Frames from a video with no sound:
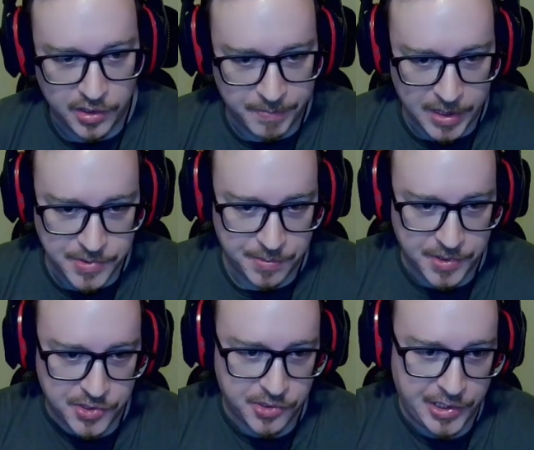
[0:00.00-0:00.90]
It pops up this
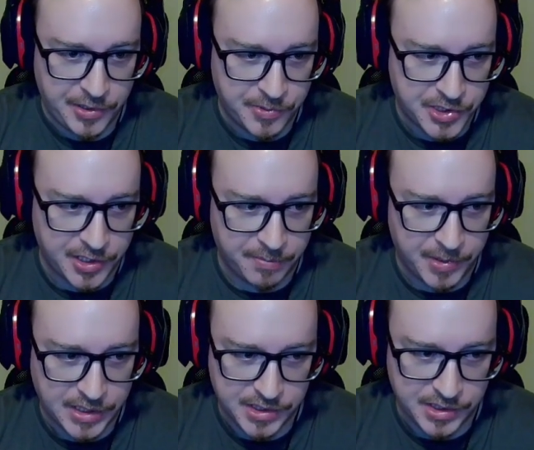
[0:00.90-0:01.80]
screen, which kind of
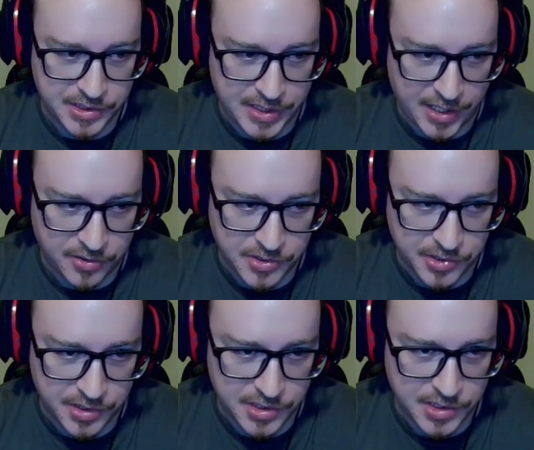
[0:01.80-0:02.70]
breaks things down. So
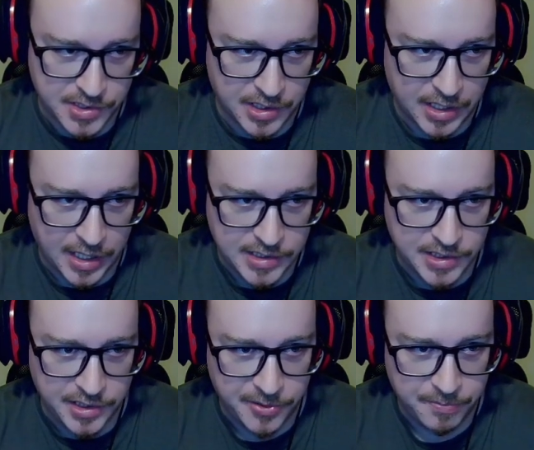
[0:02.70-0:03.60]
this is a ICM